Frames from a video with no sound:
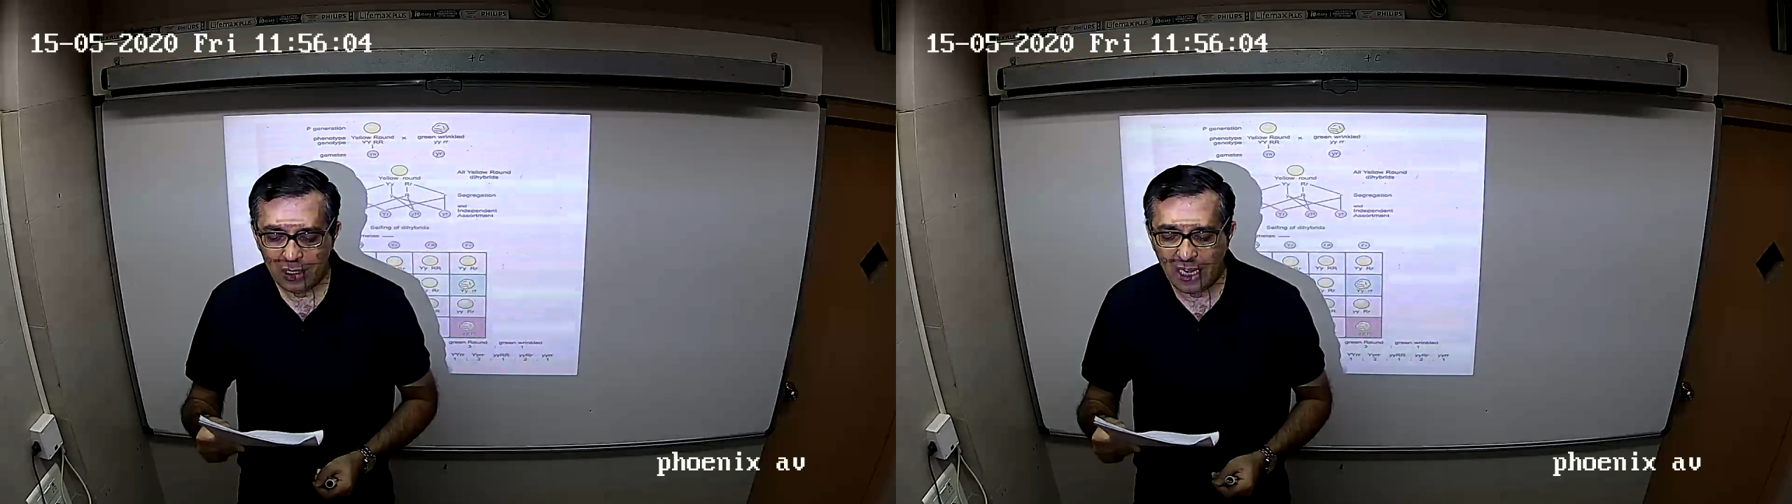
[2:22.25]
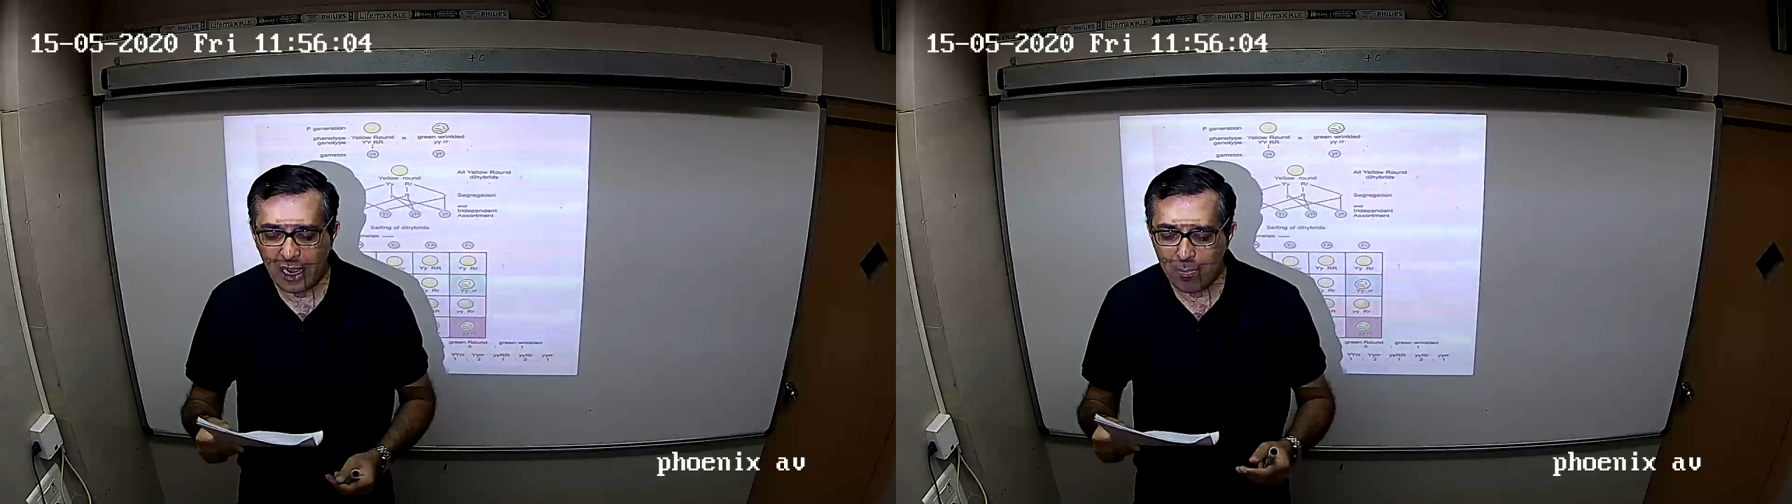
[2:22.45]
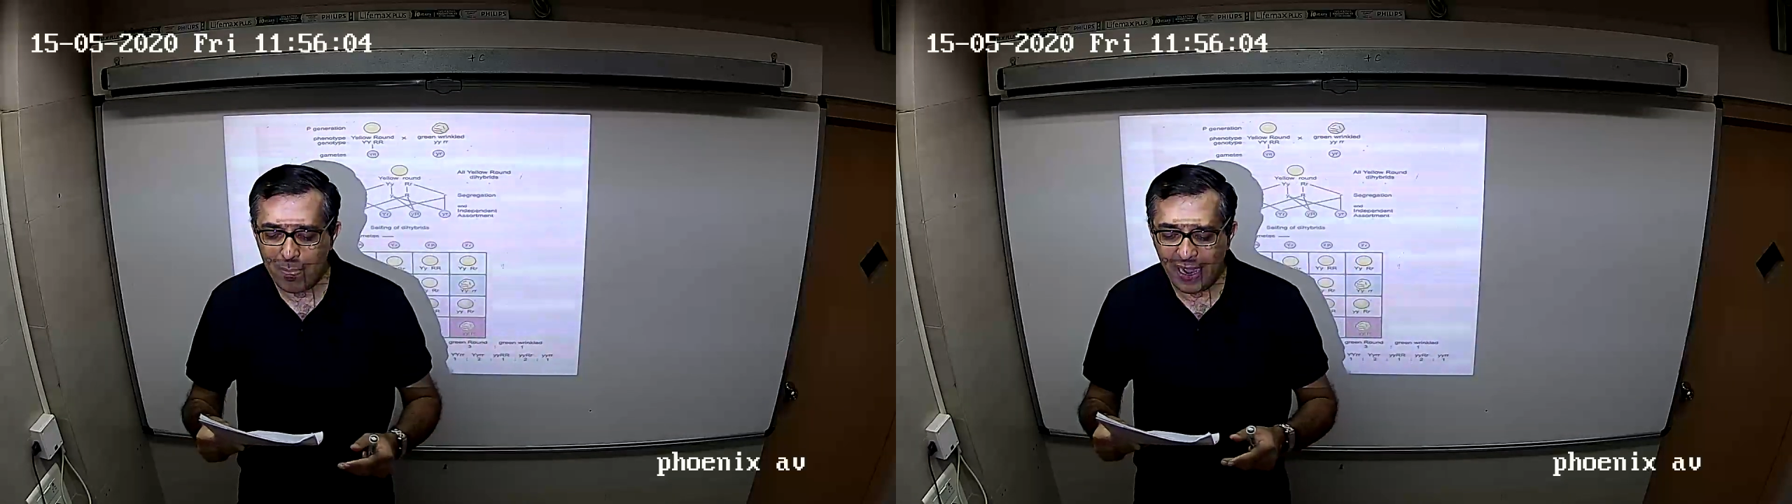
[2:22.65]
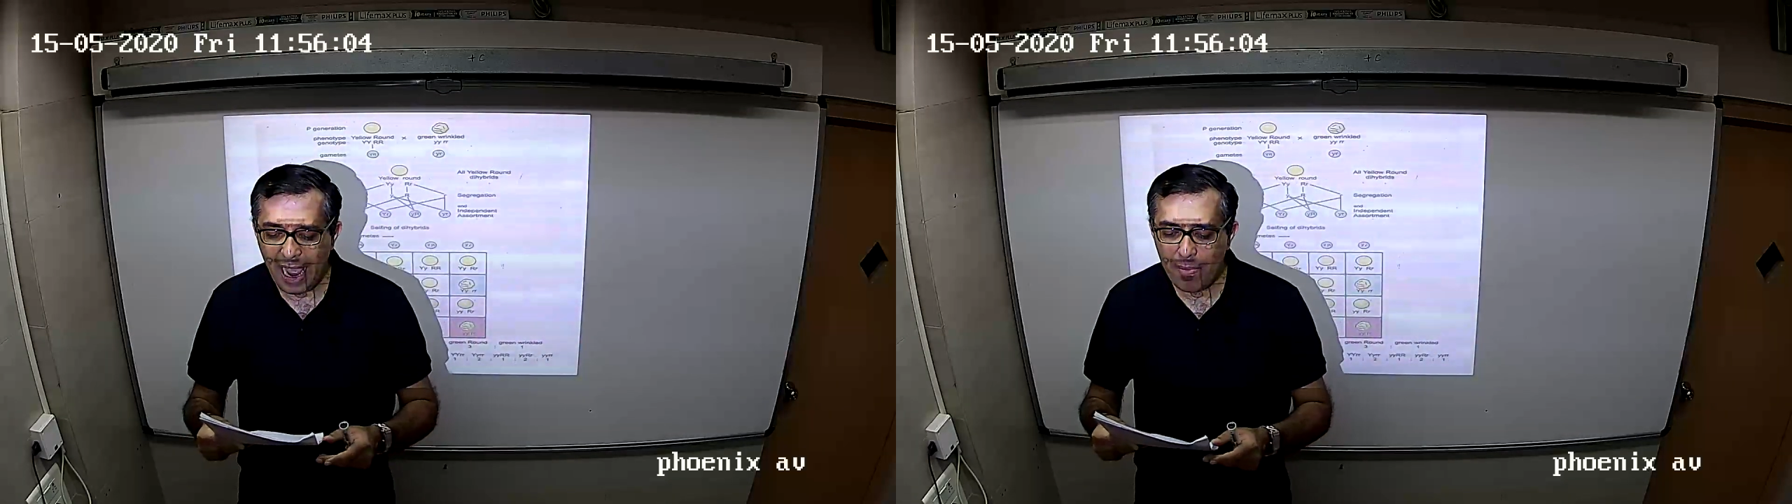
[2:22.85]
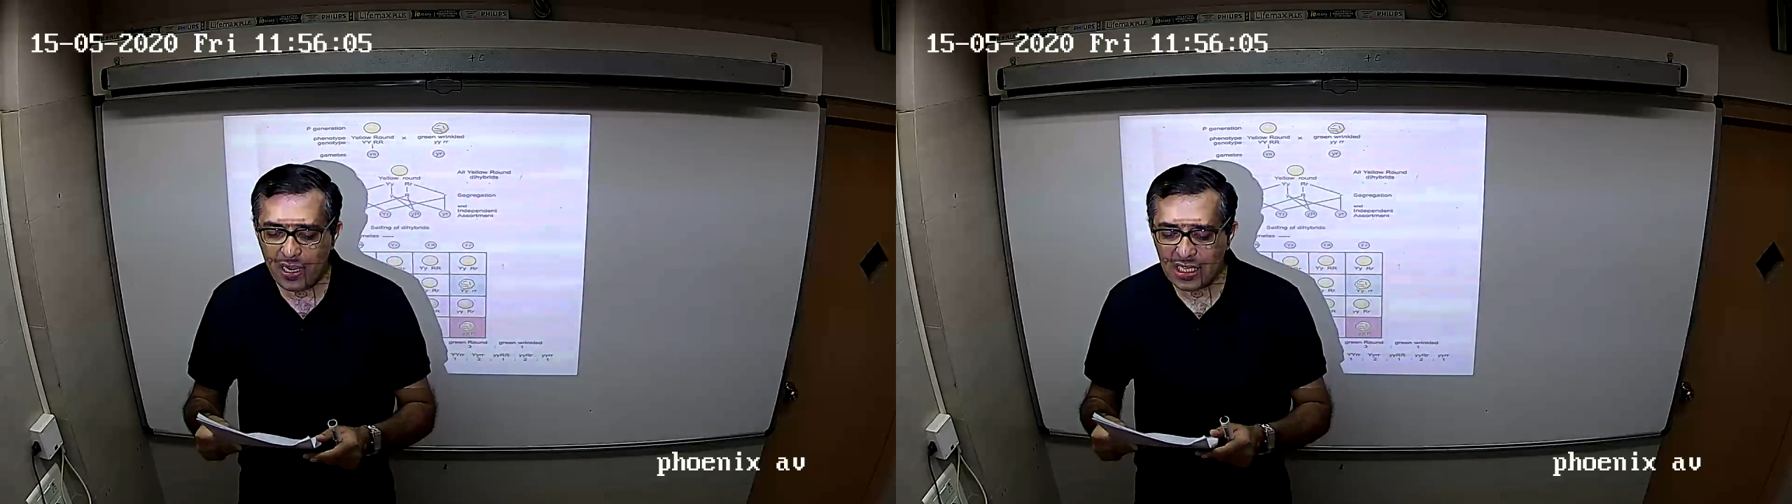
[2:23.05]
that a
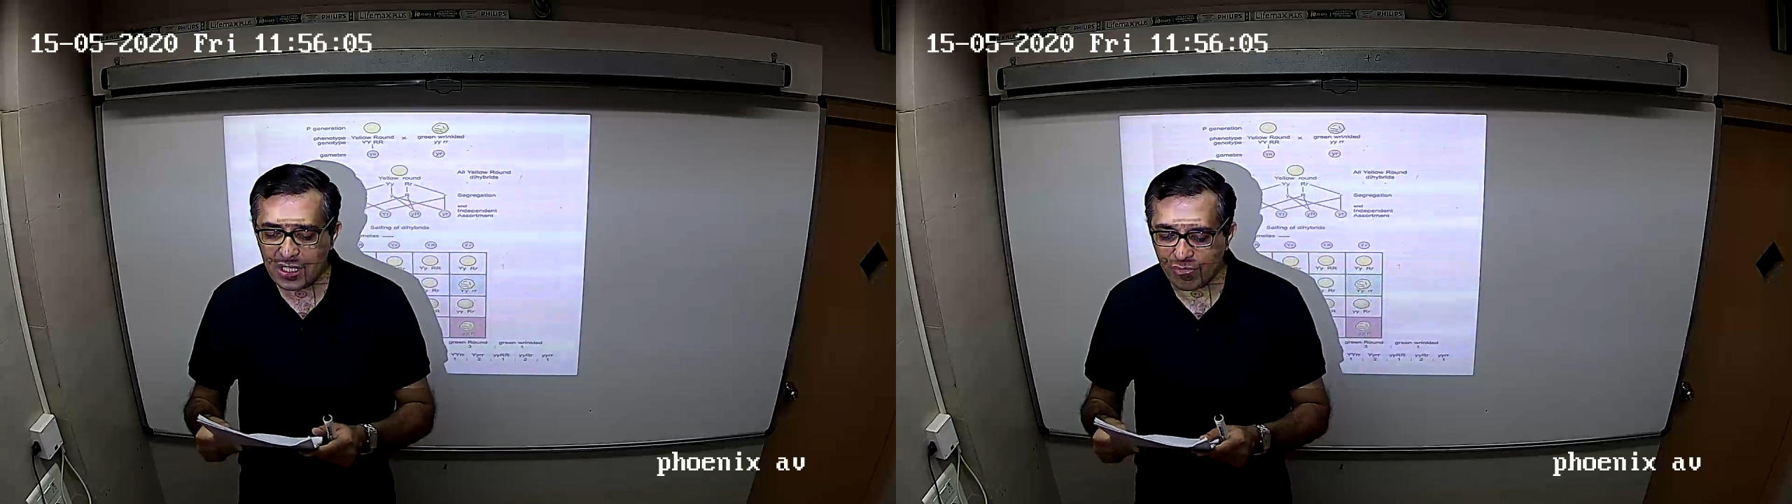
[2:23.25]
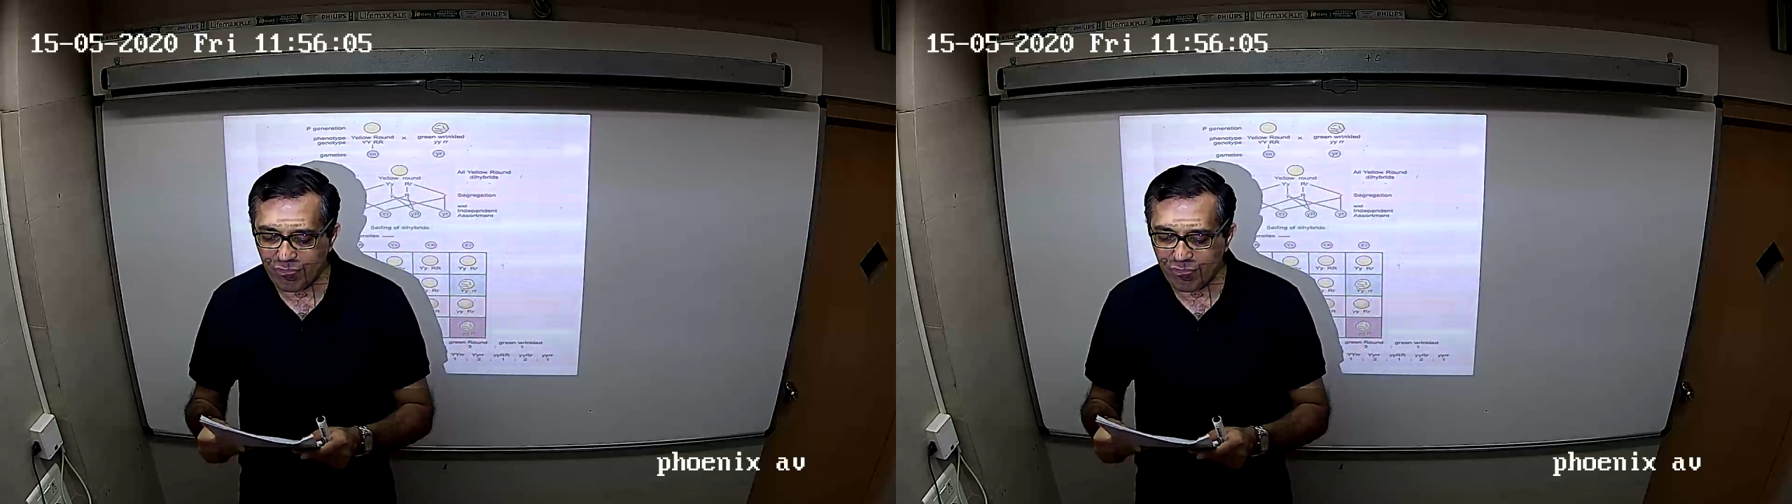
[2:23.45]
miraculous